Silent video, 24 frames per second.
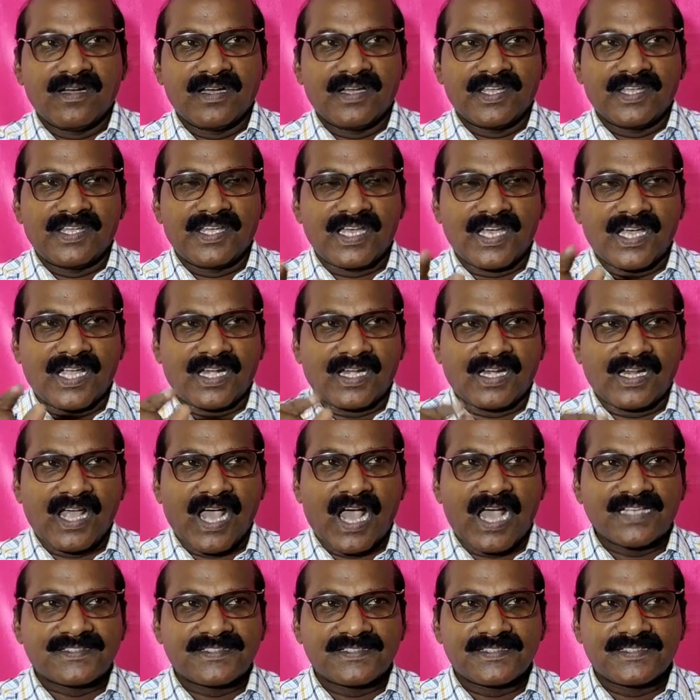Here
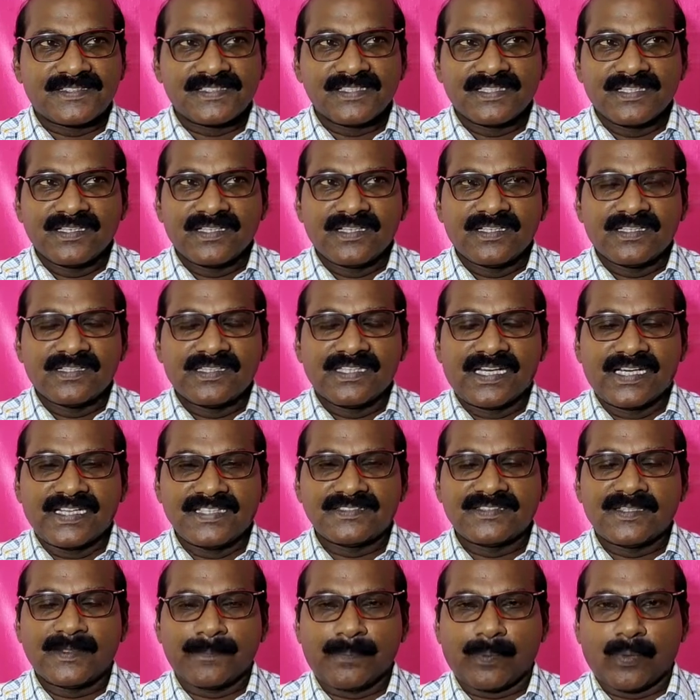us, that is
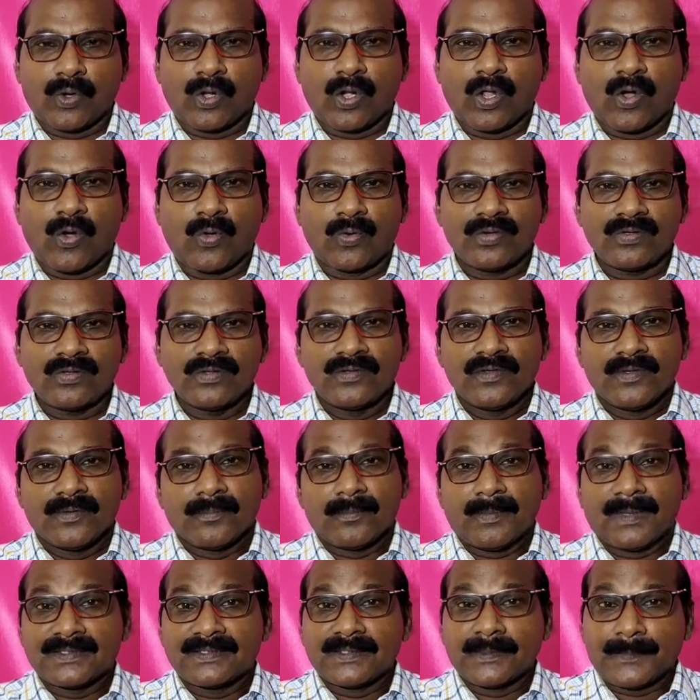the pronoun,
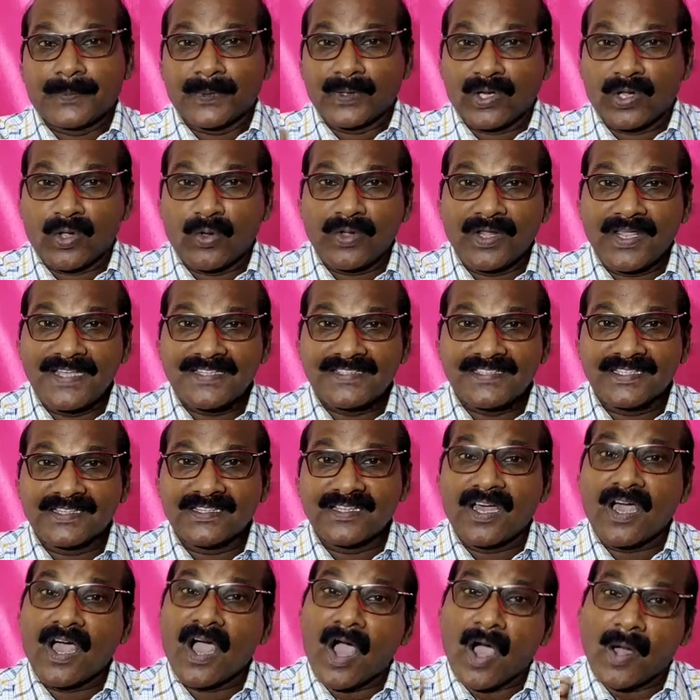but the pronoun is in the
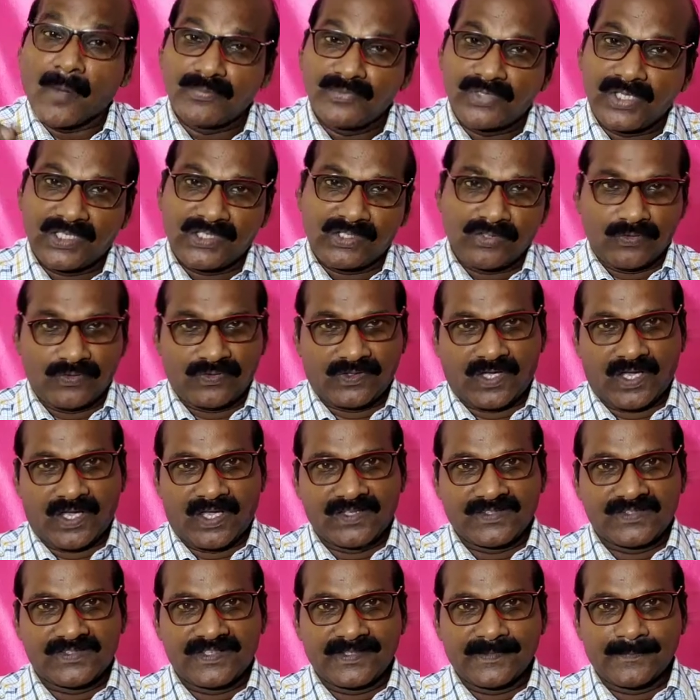objective
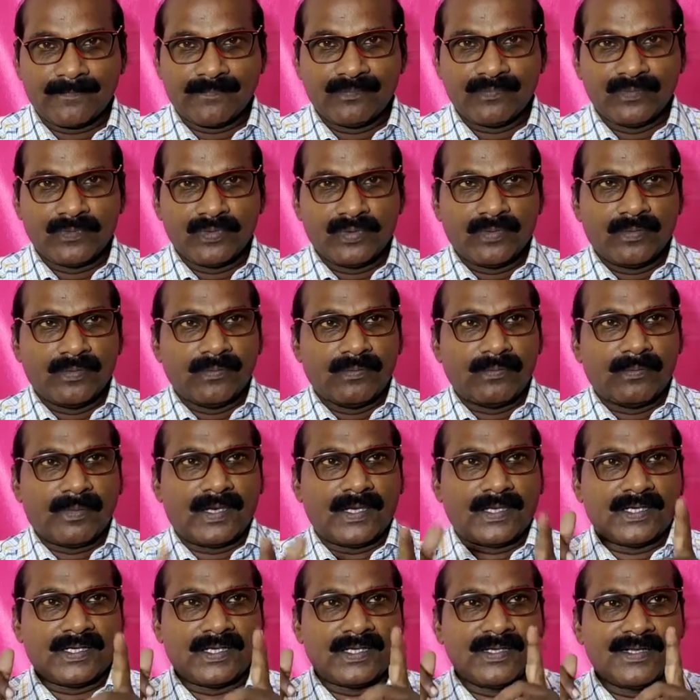case.
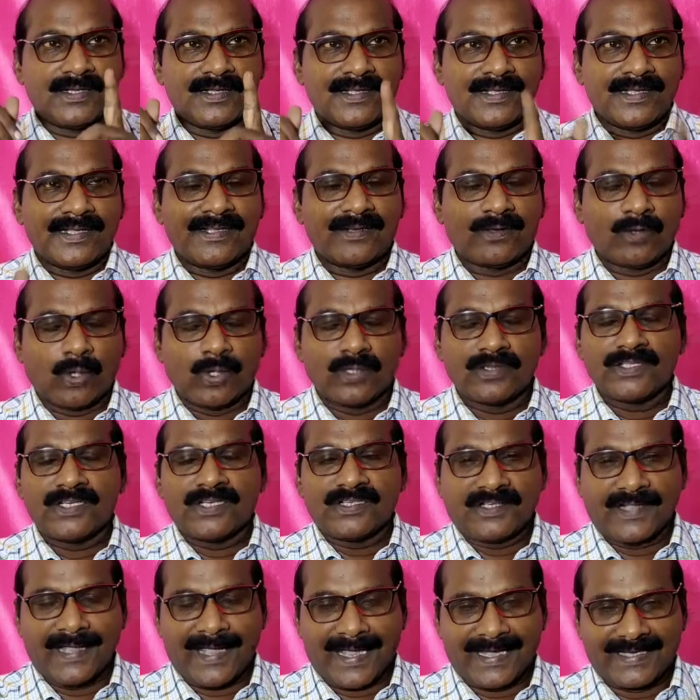But in all the
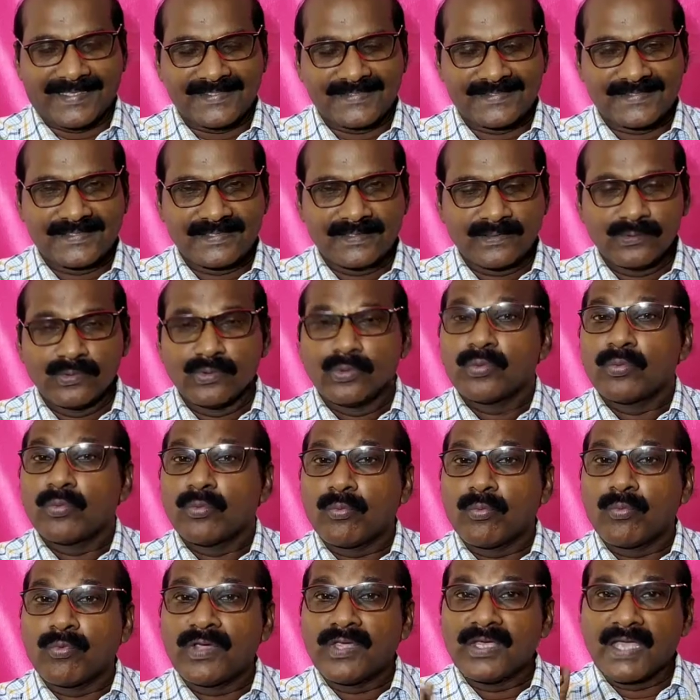tags
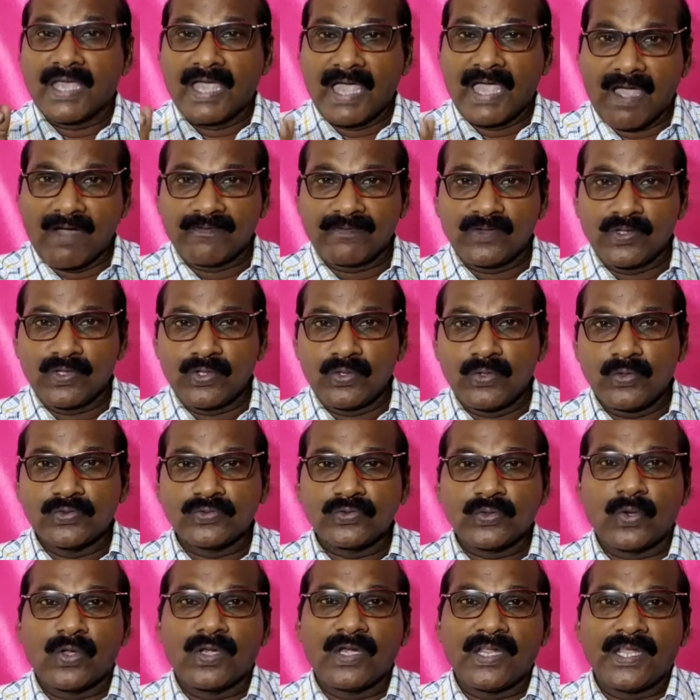we have to use
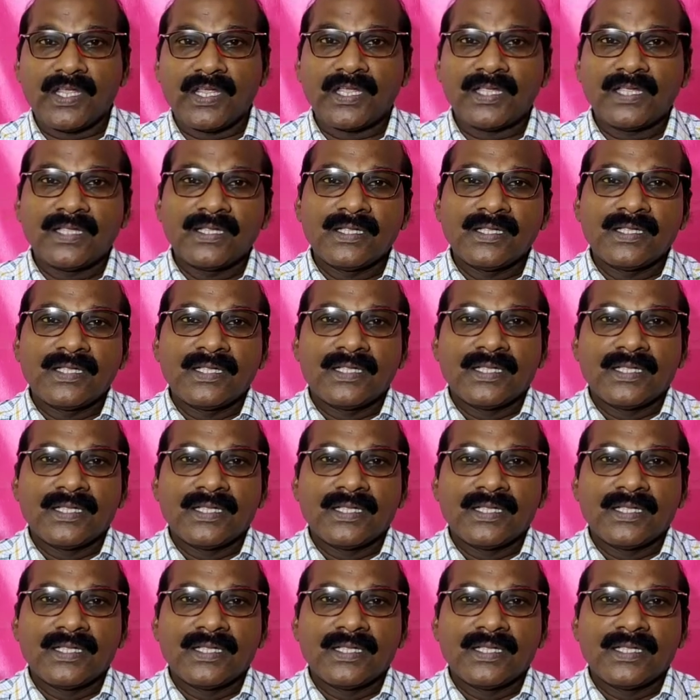only